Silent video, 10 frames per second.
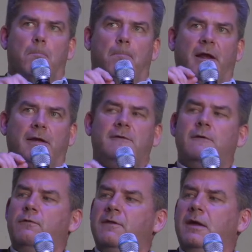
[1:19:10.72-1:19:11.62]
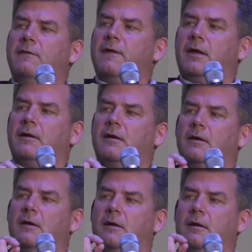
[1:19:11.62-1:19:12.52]
But I do think that
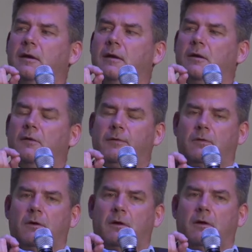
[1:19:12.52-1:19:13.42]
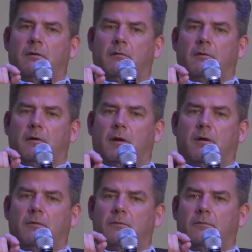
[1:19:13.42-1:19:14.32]
if you look at,
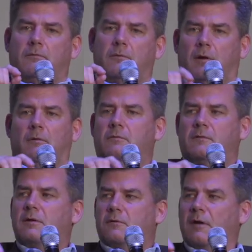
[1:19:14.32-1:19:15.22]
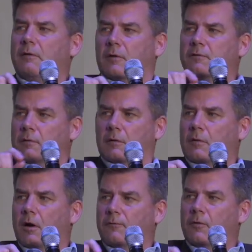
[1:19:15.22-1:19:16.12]
uh, you know, senior generals or
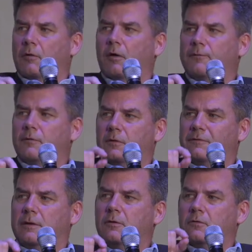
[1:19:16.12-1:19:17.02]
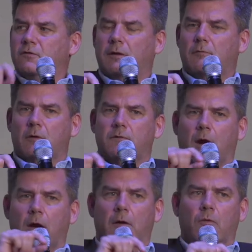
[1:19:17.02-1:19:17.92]
your office, senior generals
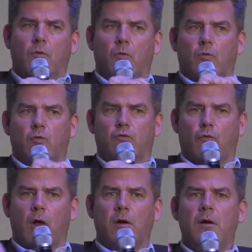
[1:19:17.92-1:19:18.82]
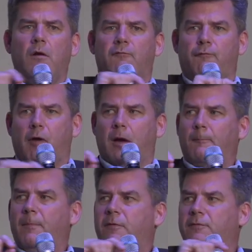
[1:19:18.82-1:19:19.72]
are drawn
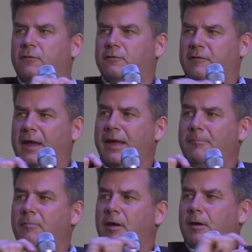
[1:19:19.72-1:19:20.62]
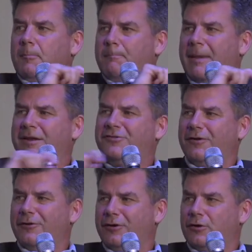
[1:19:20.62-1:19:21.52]
from the same
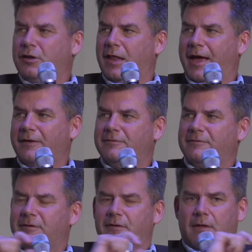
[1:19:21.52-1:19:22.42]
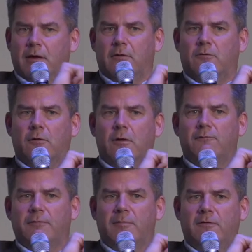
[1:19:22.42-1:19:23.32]
managerial class. They are drawn
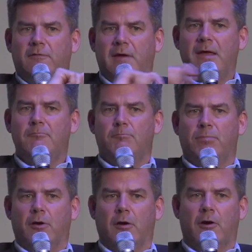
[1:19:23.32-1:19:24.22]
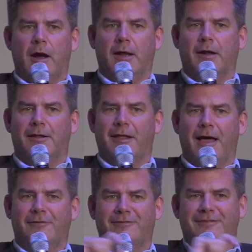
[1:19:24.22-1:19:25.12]
from the same bureaucratic
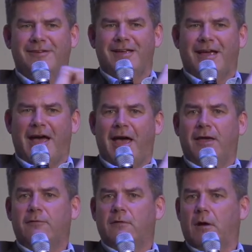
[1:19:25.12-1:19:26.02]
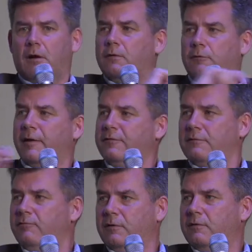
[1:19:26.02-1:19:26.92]
class as the rest
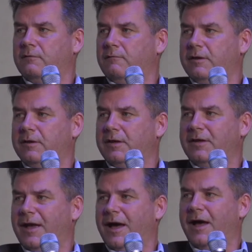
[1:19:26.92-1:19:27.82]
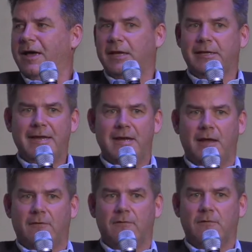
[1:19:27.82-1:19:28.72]
of the civilian uh, elite
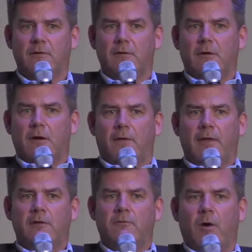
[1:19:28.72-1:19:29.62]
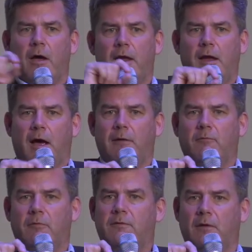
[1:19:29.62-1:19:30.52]
is. Mm. And that is why I
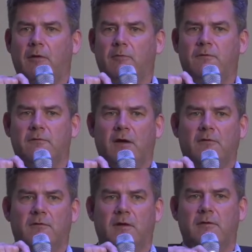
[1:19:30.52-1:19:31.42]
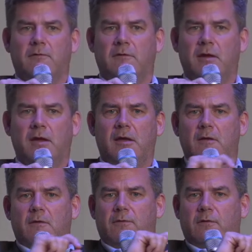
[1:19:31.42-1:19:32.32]
would, I would suggest that you see
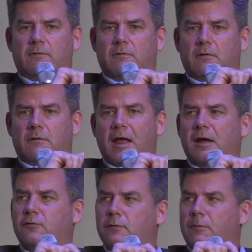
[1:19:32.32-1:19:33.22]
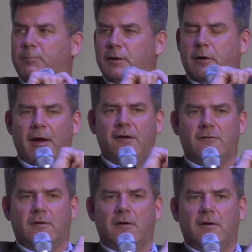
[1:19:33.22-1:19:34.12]
this natural
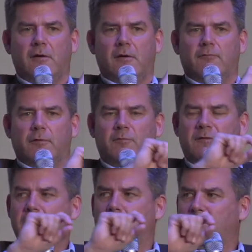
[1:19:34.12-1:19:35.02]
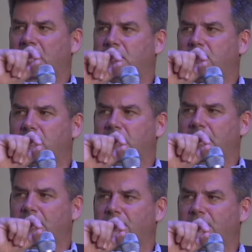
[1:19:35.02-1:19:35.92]
progression from senior military
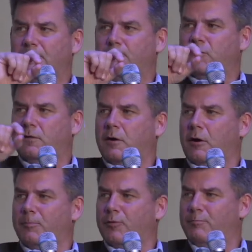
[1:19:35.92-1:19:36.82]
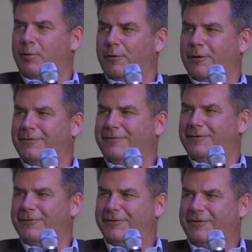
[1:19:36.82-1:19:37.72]
leadership to corporate board
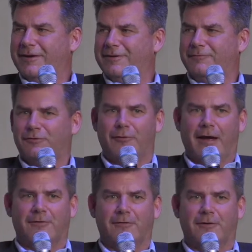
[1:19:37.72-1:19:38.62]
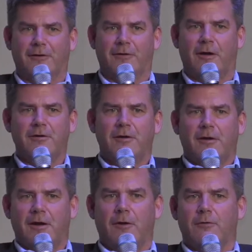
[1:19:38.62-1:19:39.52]
to executive director, not
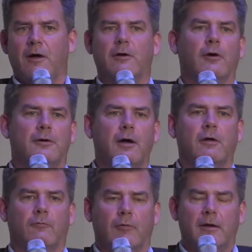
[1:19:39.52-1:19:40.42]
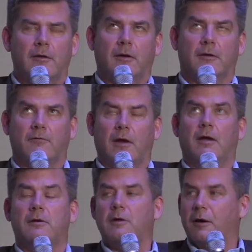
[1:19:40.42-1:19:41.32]
you know not or not not exec,
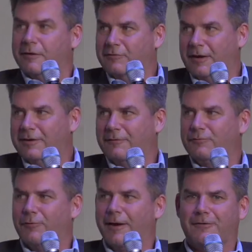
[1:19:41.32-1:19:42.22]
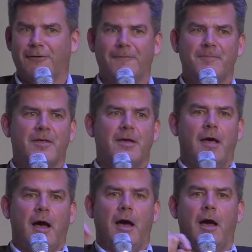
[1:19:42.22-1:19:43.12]
uh, non-executive director
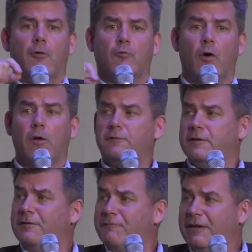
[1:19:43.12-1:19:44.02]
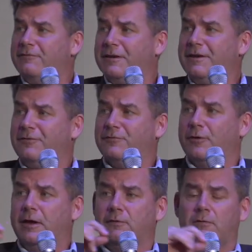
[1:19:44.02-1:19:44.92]
uh, roles in defense
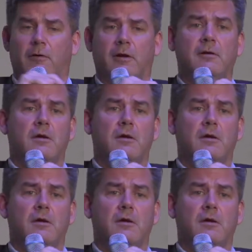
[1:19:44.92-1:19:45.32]
industry and so on.